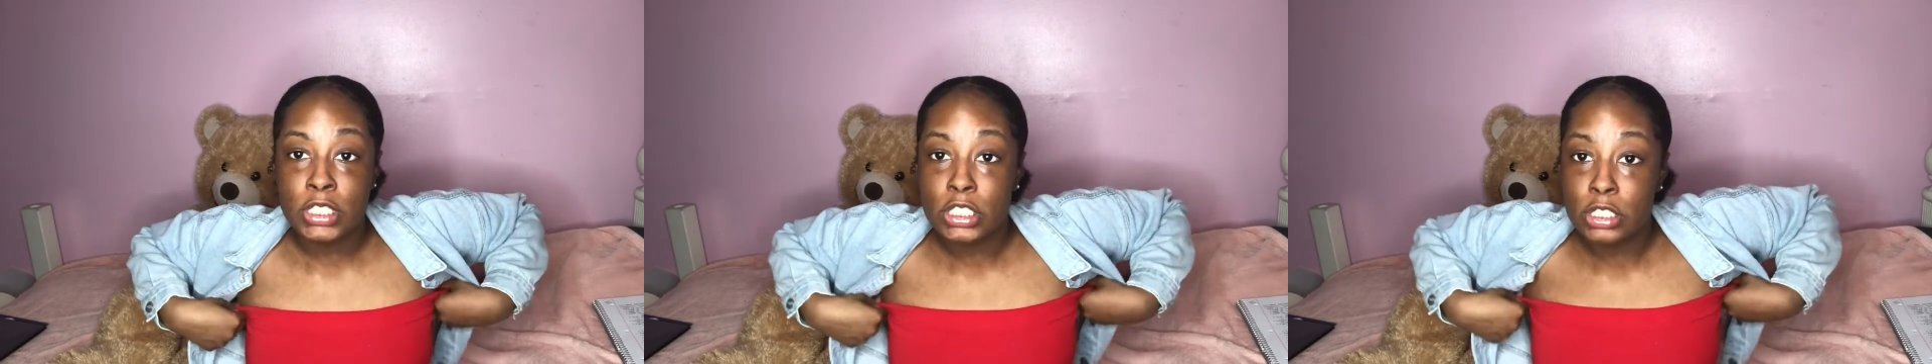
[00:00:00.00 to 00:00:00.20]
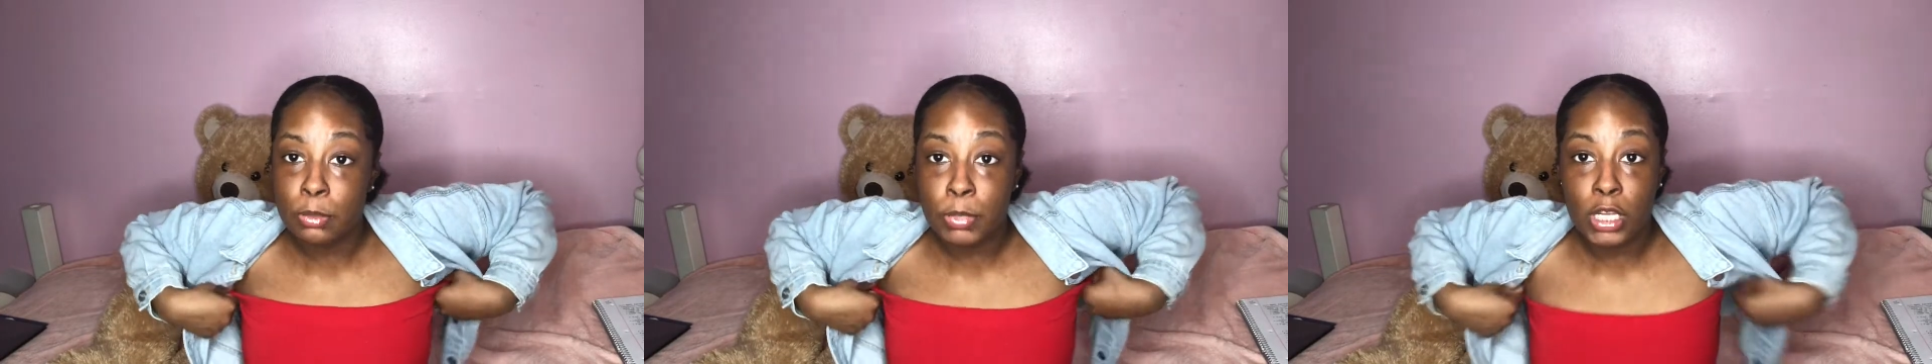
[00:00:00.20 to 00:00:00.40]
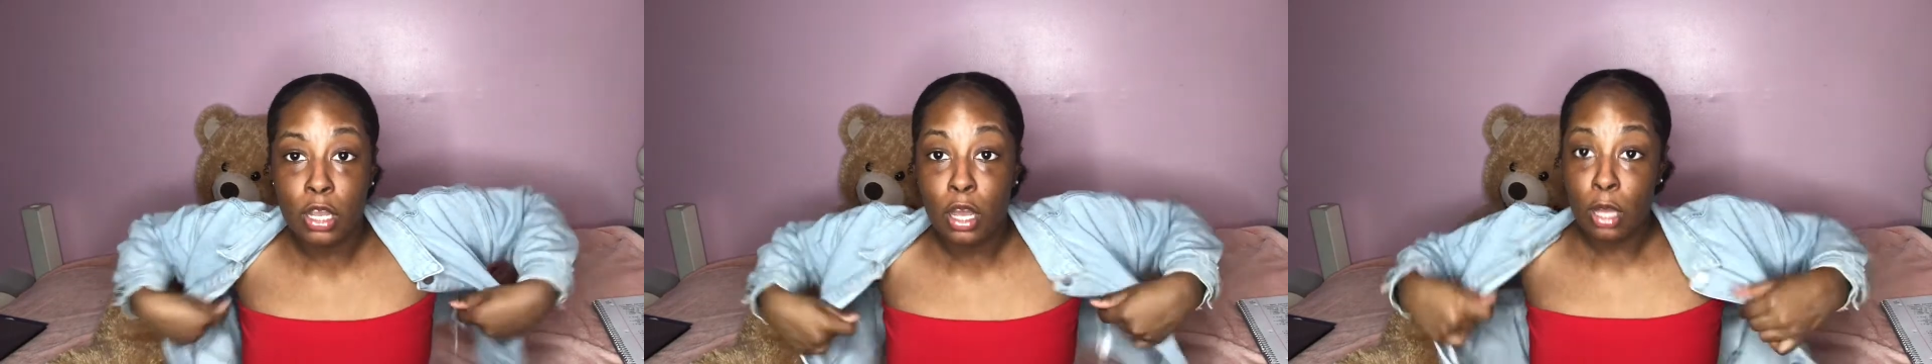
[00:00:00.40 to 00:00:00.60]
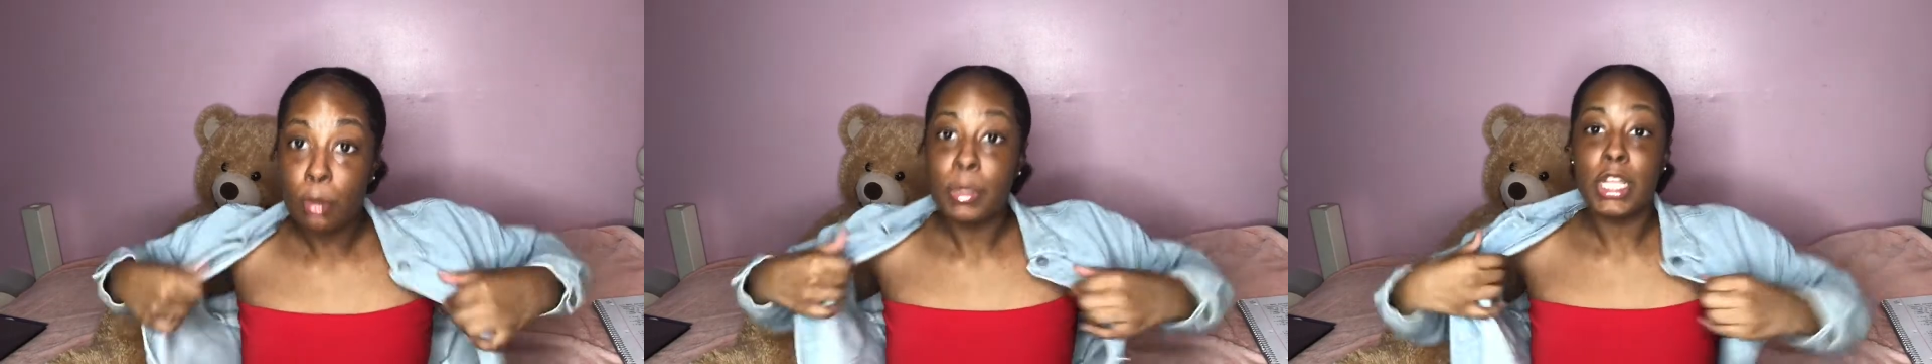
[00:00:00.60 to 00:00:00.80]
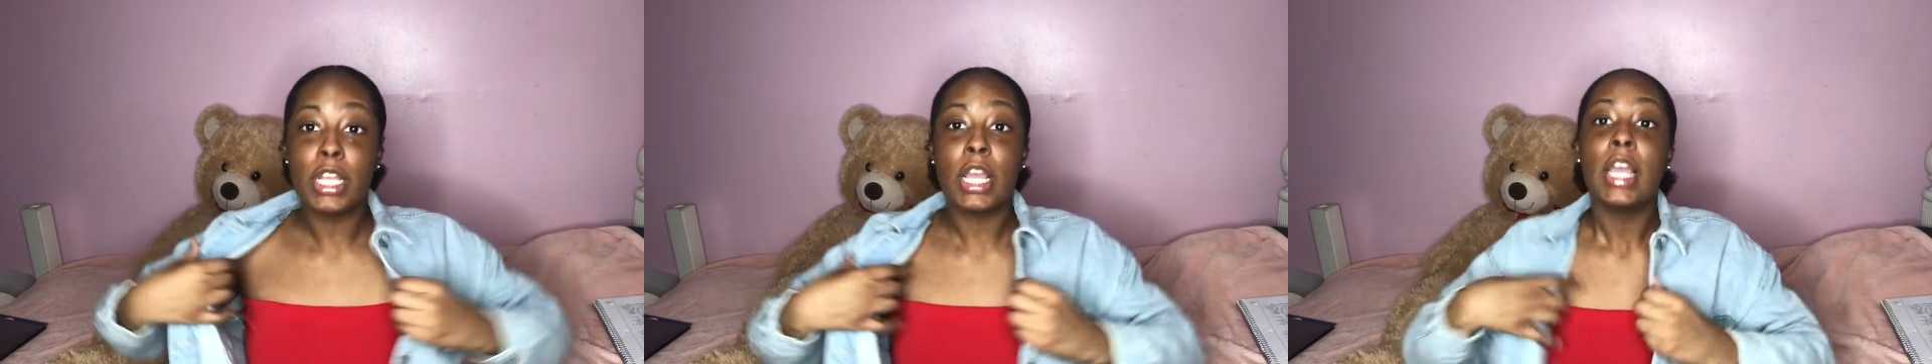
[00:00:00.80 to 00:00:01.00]
to
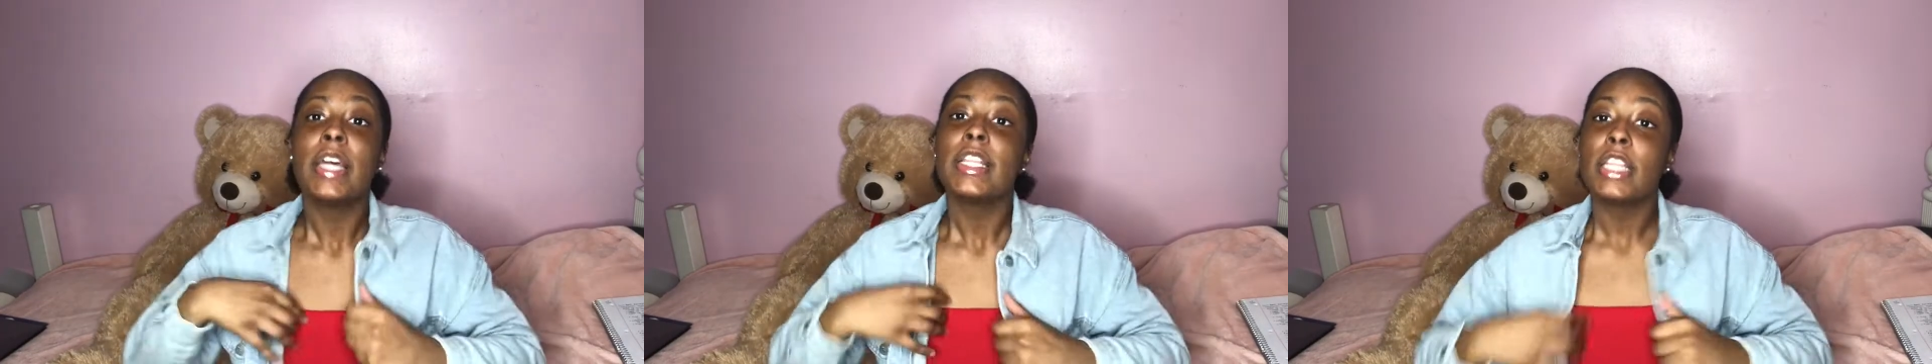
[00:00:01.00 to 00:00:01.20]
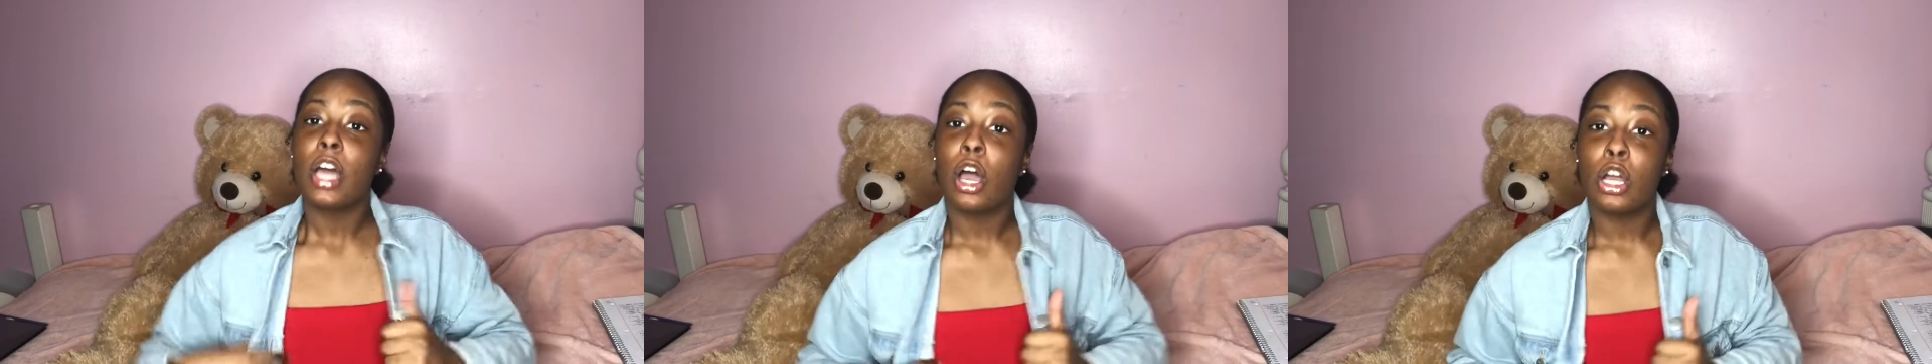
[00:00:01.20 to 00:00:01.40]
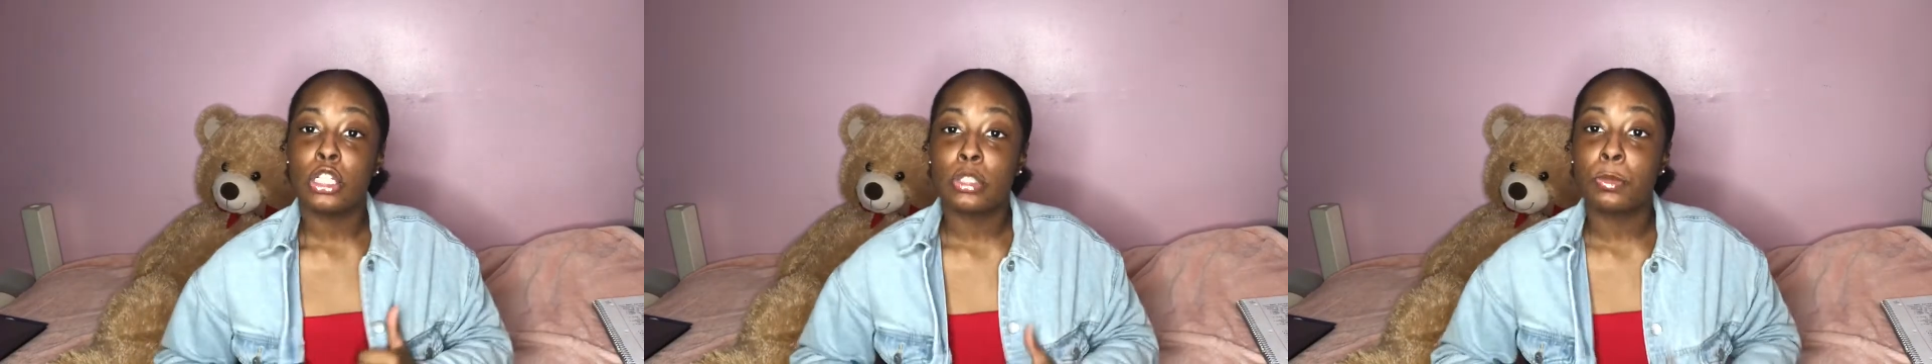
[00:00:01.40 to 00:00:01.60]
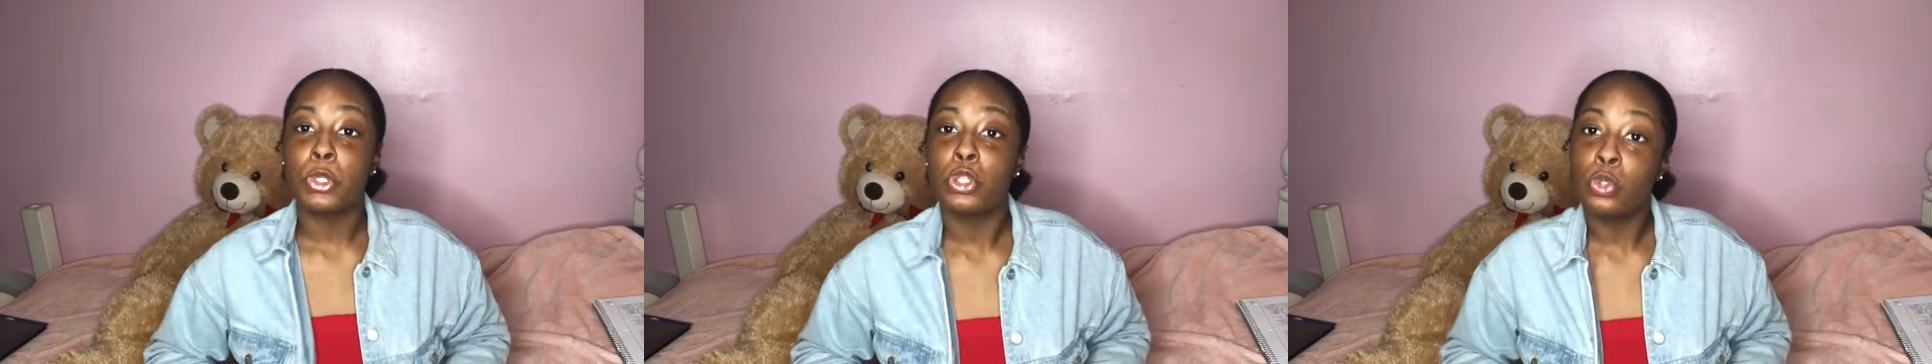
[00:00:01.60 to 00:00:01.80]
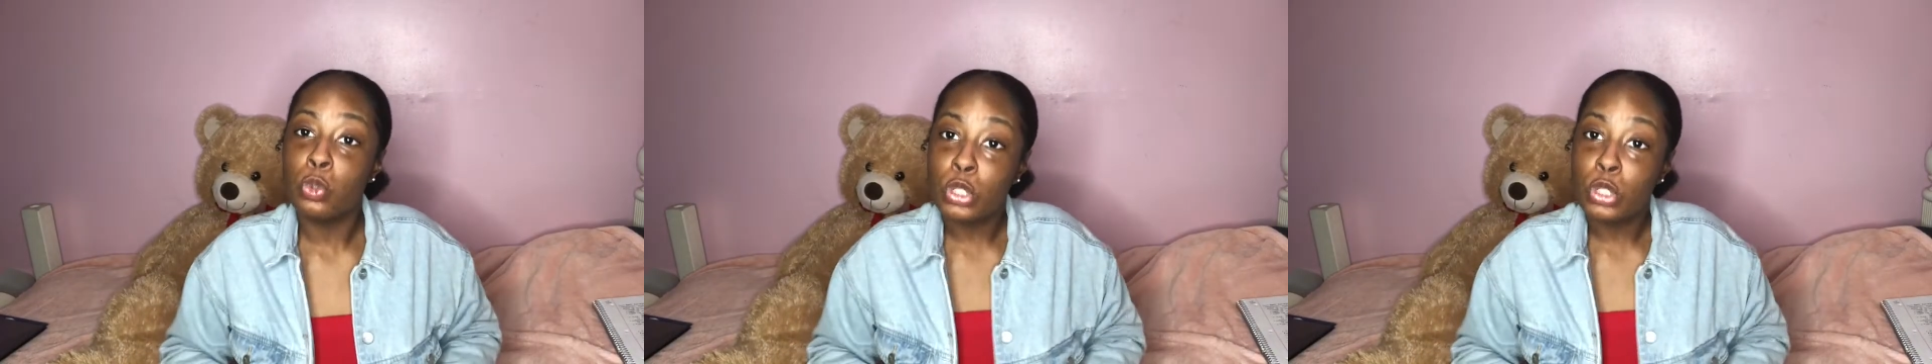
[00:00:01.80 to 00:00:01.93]
becoming the entrepreneur